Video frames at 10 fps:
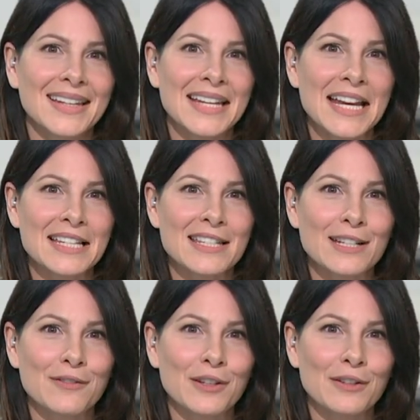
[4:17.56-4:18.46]
Next,
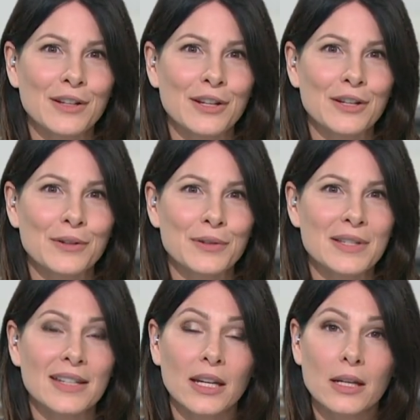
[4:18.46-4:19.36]
if you think you're
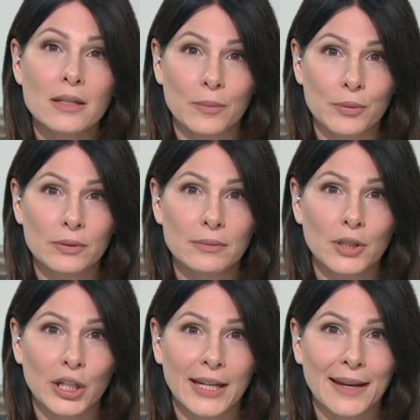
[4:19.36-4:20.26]
seeing double,
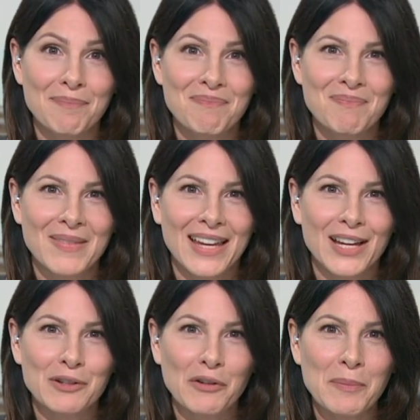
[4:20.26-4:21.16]
look again.
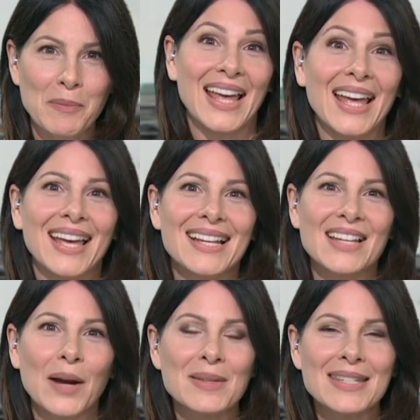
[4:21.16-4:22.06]
Grime on.
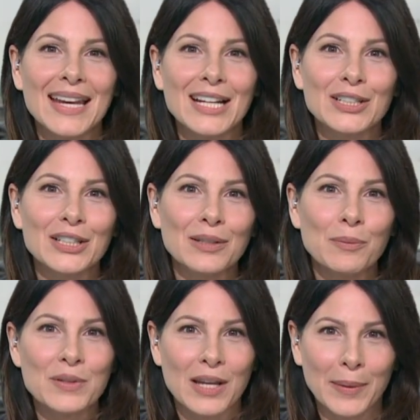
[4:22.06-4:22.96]
Time to take a look at
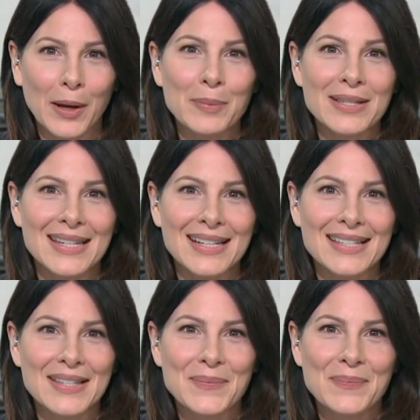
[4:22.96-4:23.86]
what's coming up at 6.